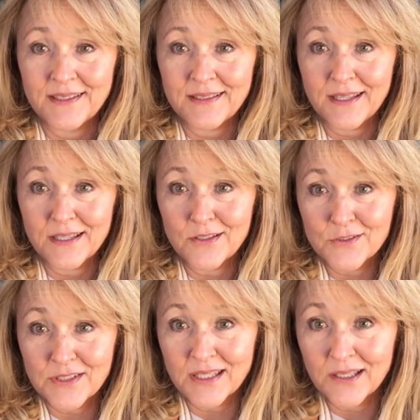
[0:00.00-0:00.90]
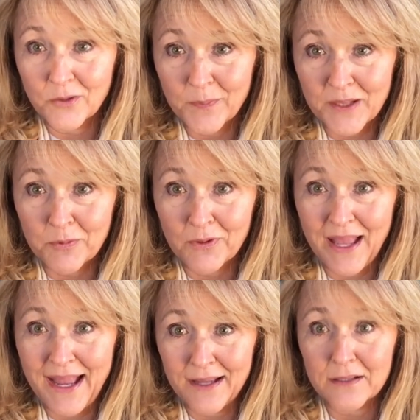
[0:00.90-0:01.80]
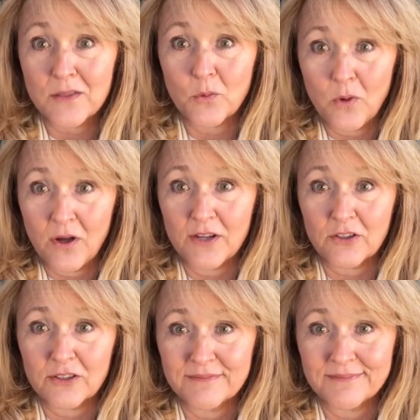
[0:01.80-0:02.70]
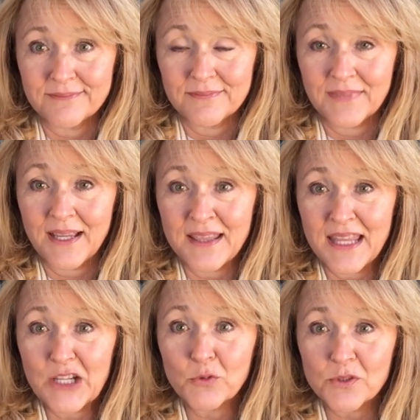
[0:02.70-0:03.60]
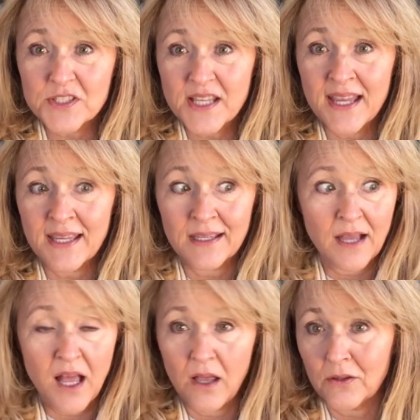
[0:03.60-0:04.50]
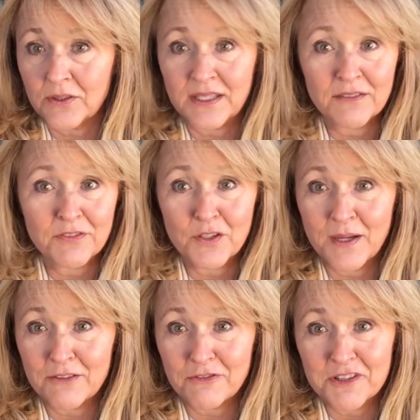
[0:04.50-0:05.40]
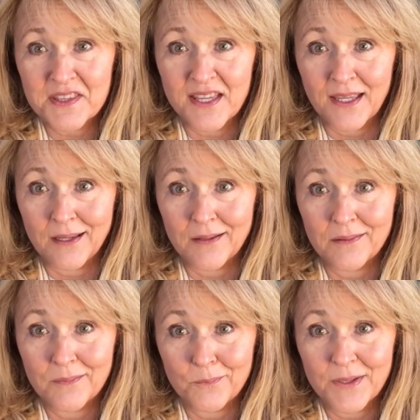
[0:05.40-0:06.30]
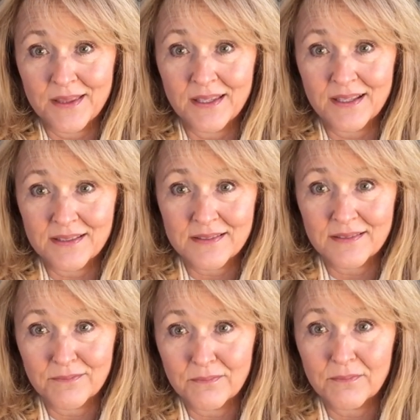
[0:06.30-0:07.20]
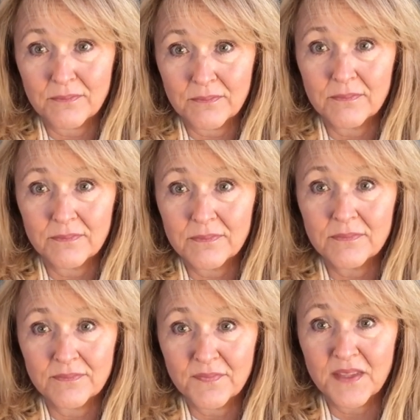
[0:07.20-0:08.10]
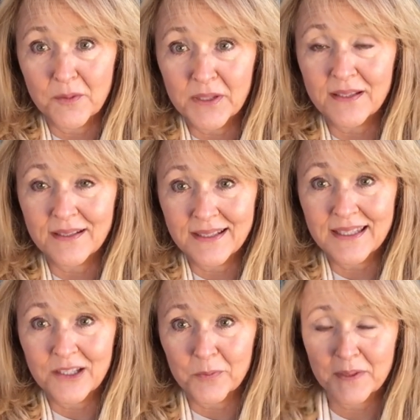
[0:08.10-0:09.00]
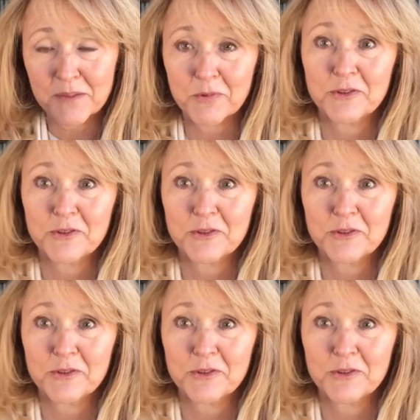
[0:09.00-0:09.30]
that they used to kill people, out of the water. And they were saying, "I'll give you everything but this." The ability to kill people.